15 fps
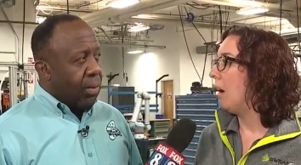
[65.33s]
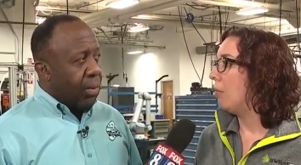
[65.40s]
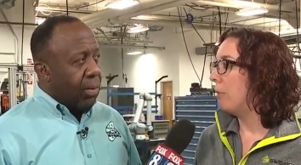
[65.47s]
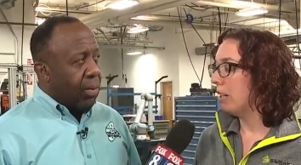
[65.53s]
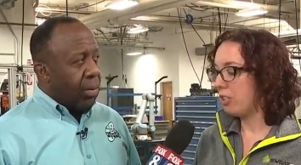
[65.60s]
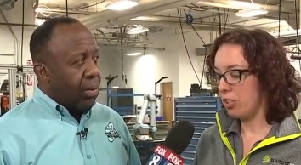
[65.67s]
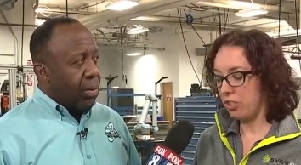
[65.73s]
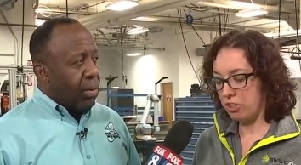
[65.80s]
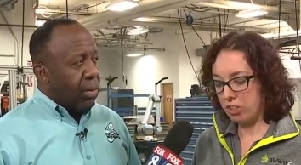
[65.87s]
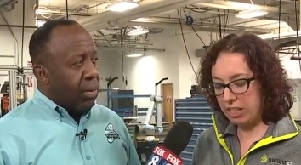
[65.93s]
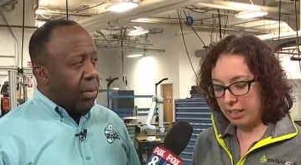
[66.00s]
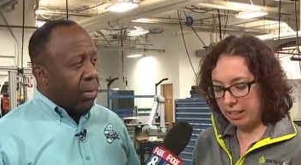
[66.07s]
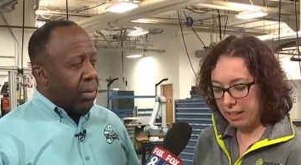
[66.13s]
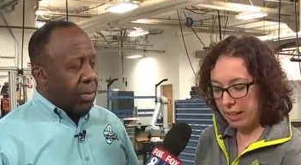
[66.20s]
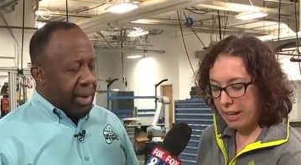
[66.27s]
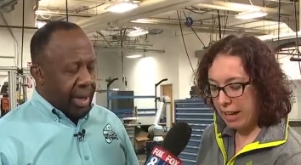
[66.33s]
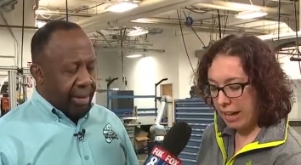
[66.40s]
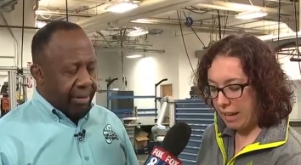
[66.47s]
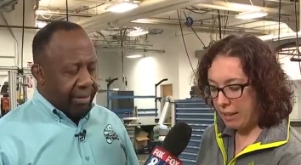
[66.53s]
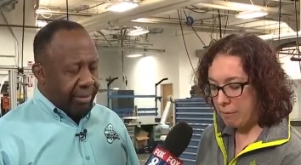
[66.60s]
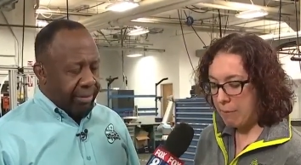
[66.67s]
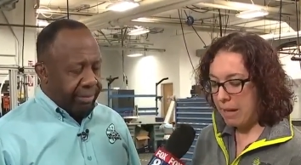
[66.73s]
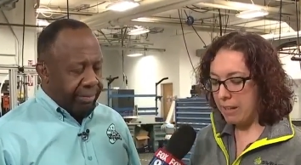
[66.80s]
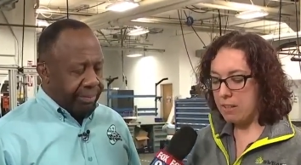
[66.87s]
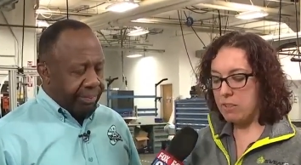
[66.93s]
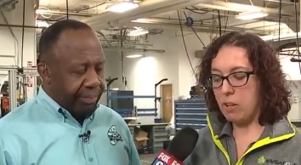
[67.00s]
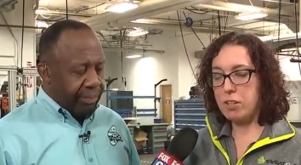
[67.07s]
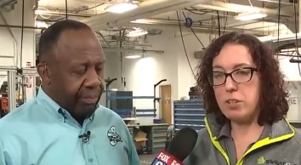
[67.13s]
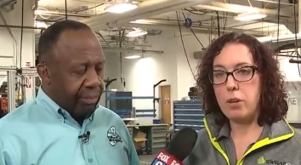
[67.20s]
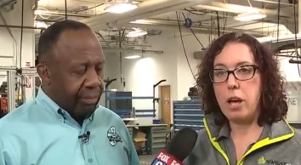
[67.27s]
Speaker 1: how much to drink. Wow. And then Magnet's
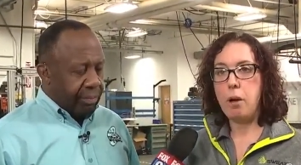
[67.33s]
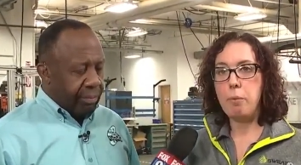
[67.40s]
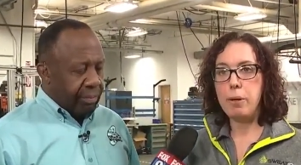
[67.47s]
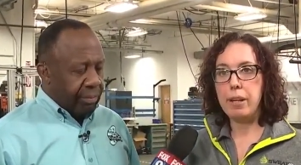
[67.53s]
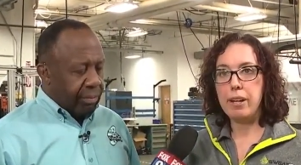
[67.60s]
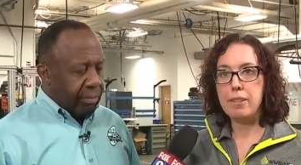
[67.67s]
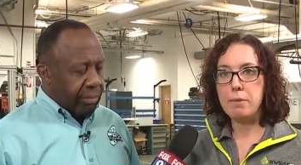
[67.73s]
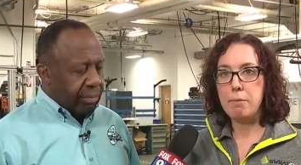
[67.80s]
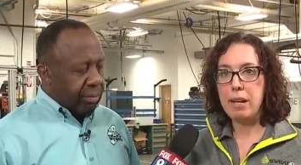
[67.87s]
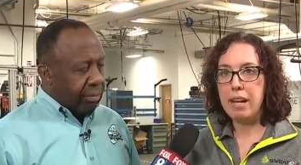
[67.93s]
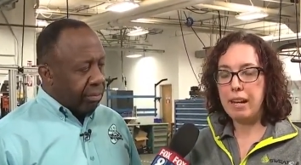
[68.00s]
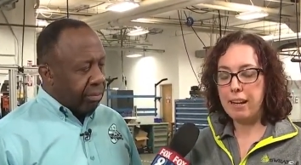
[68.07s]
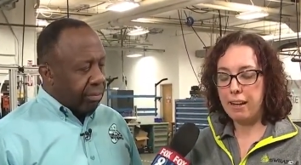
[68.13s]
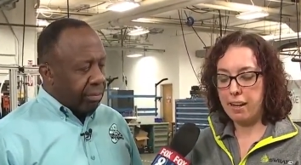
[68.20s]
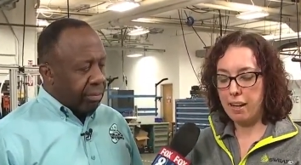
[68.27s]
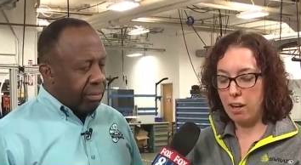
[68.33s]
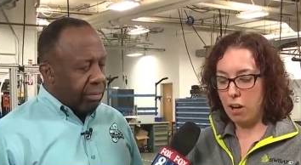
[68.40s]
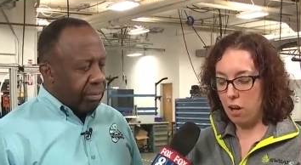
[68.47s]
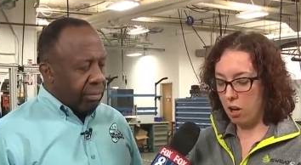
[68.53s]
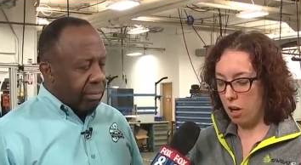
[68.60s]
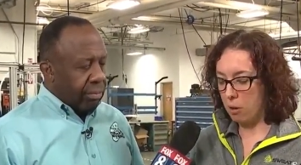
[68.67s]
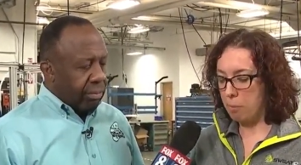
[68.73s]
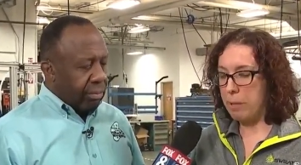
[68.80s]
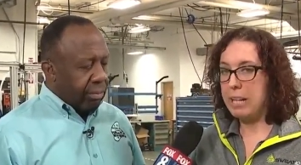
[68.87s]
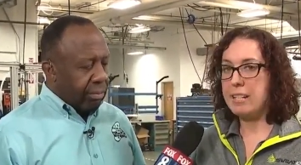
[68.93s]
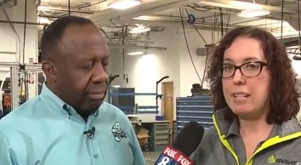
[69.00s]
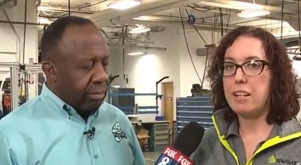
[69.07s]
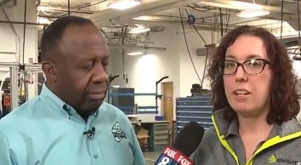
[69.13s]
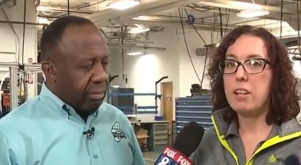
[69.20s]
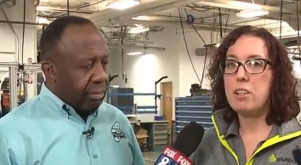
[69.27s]
also helping us make uh, our
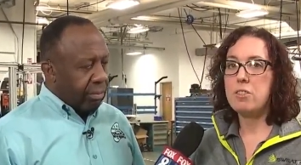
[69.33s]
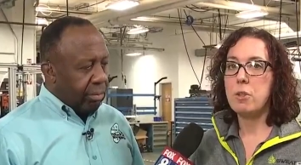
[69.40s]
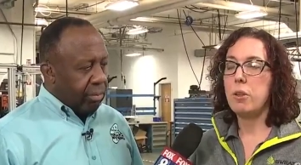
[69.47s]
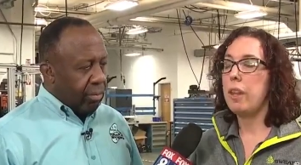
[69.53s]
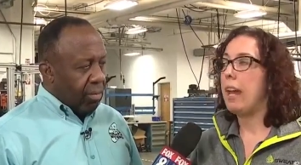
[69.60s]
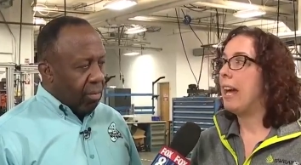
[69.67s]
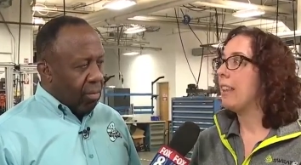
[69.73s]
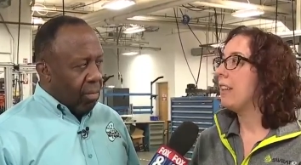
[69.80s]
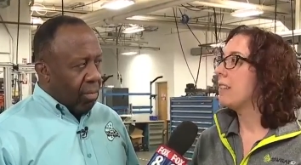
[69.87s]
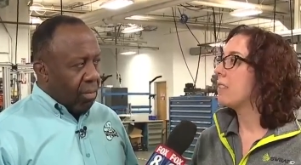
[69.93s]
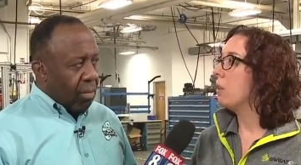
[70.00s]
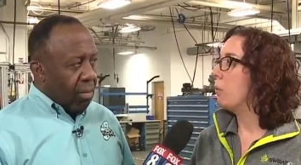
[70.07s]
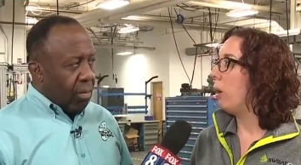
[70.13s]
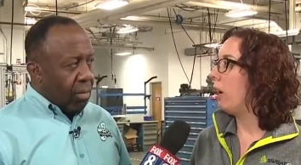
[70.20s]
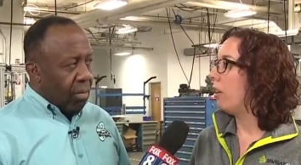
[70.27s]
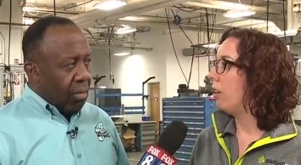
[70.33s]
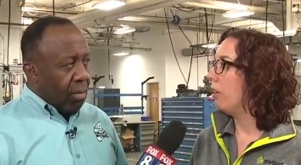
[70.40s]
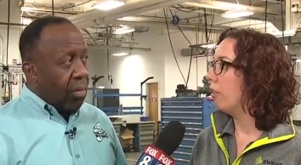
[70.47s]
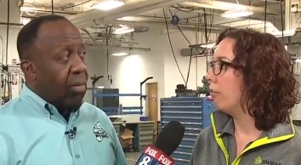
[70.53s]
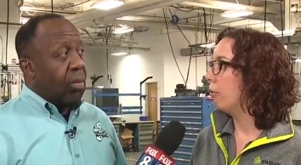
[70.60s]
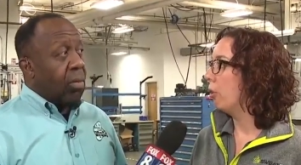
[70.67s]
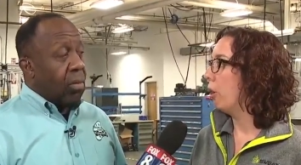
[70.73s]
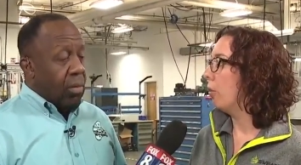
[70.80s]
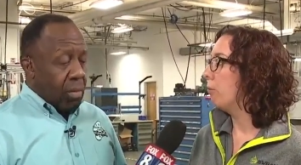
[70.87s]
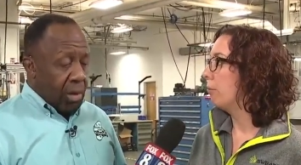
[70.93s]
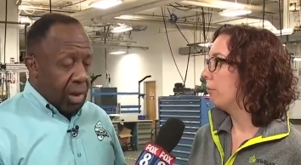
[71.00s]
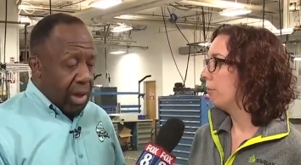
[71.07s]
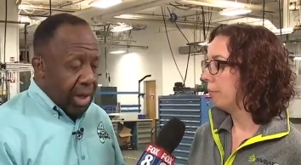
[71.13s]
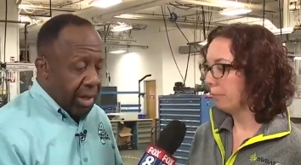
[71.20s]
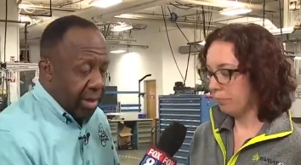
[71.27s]
armband here so the athletes can wear it on their forearm.
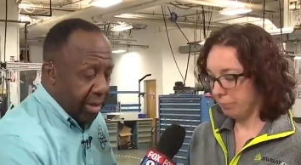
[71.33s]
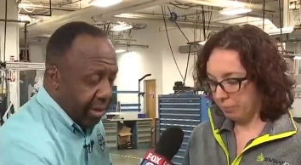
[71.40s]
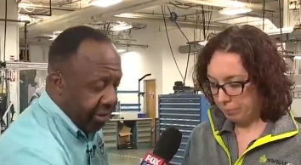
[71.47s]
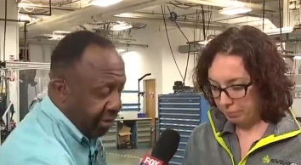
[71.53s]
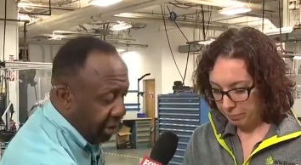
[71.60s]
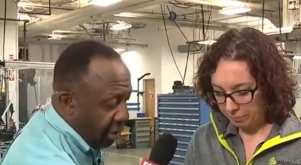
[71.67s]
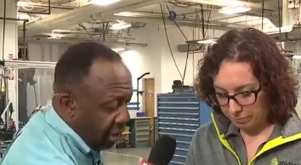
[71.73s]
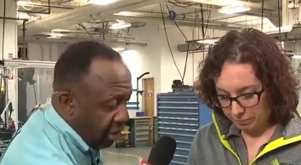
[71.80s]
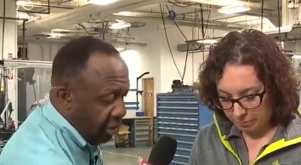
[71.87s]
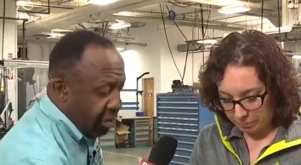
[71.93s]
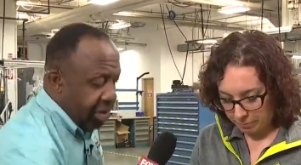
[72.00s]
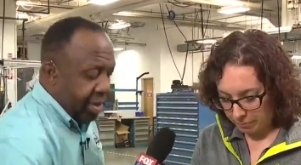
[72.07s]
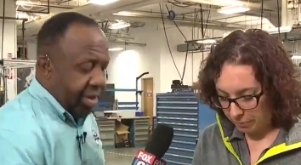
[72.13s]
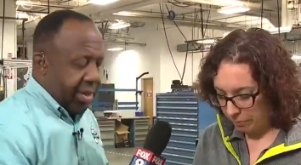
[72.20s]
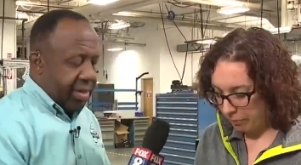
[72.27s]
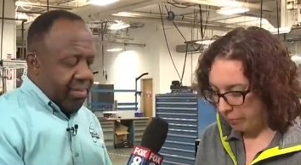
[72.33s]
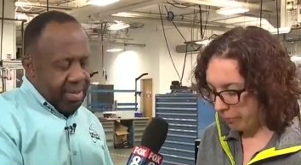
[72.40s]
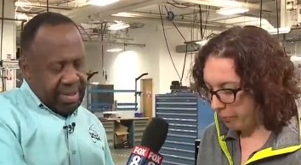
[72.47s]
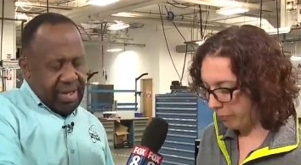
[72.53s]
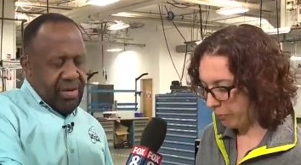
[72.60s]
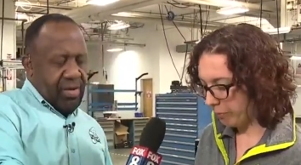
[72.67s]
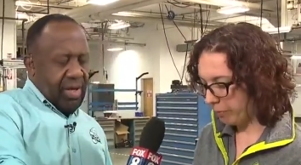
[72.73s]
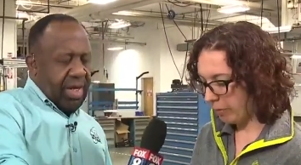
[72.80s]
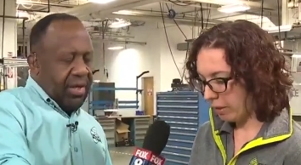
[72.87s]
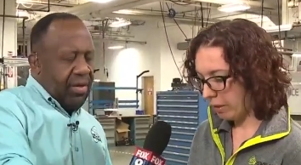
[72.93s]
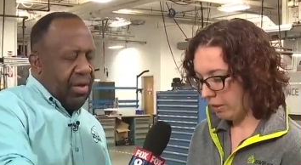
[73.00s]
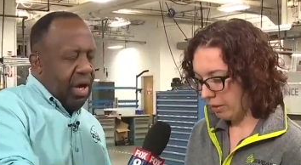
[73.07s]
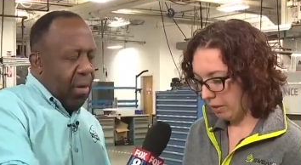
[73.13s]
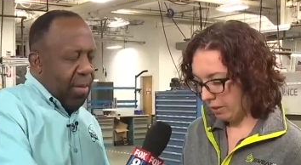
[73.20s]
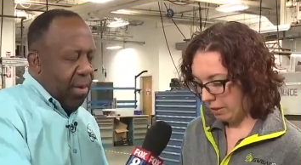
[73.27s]
Speaker 2: And so you put this. Could
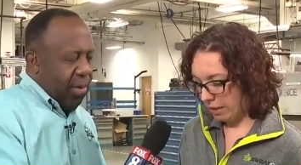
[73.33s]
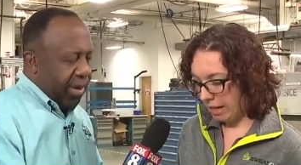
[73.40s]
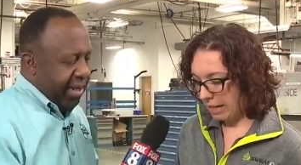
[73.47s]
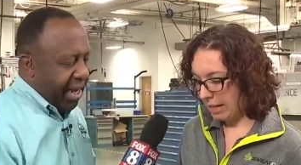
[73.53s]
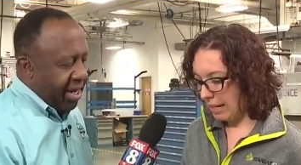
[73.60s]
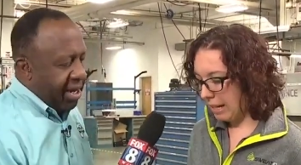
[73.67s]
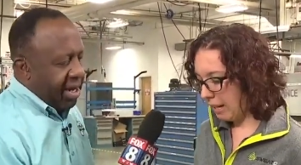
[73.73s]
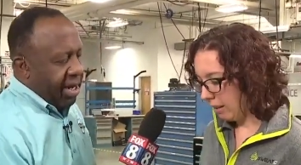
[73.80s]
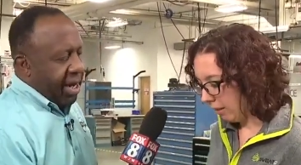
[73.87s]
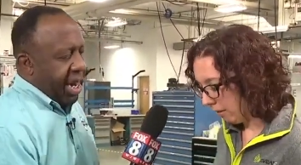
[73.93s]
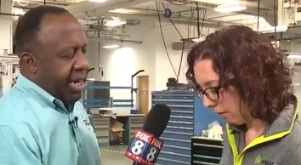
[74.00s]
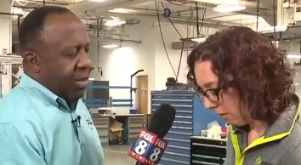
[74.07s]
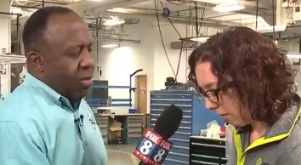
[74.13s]
you help me yeah, with I that? I can. And